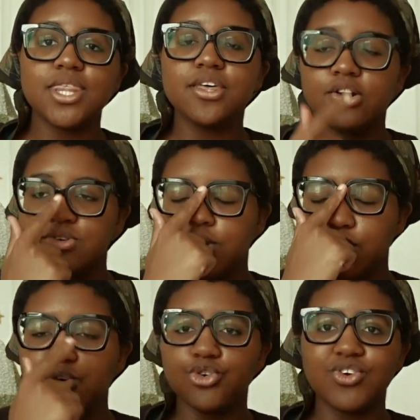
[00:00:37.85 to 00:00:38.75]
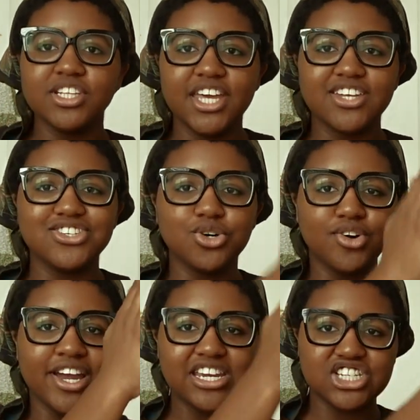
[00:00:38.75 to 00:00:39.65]
those who really
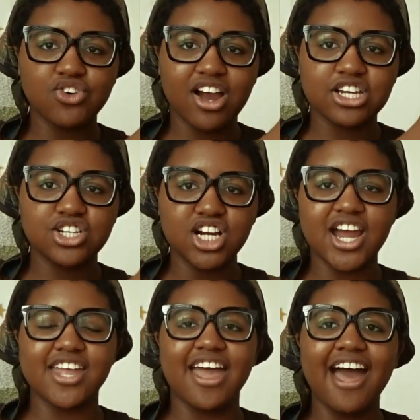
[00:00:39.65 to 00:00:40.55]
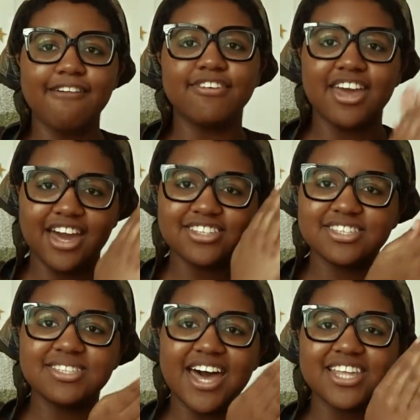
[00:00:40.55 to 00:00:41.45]
enjoy structure and having a
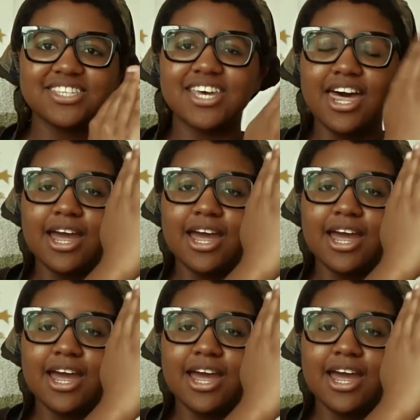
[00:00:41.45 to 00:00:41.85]
set